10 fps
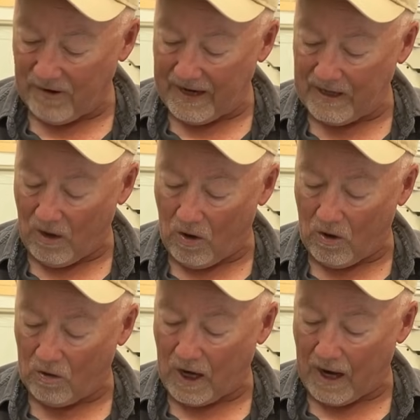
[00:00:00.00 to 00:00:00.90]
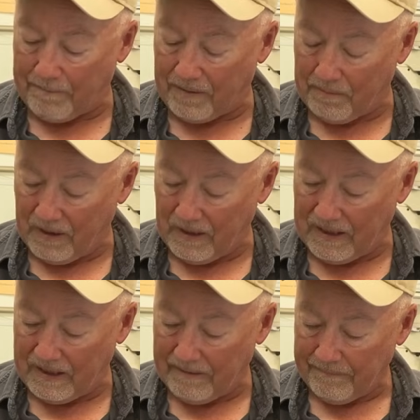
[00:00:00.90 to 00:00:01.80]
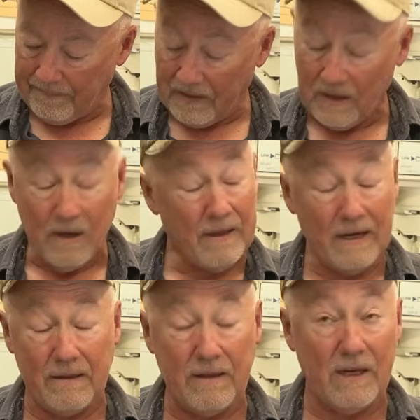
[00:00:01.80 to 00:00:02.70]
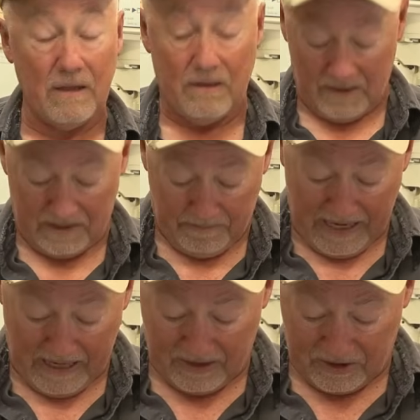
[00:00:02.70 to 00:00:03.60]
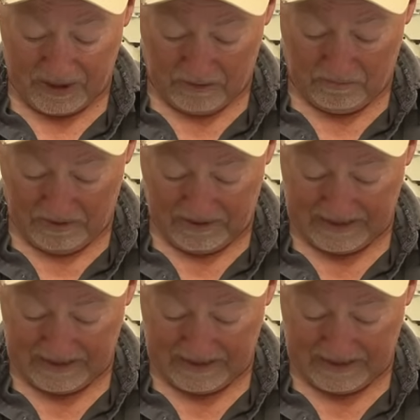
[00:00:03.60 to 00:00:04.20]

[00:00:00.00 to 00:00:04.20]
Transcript: grain all copper bullet that this gentleman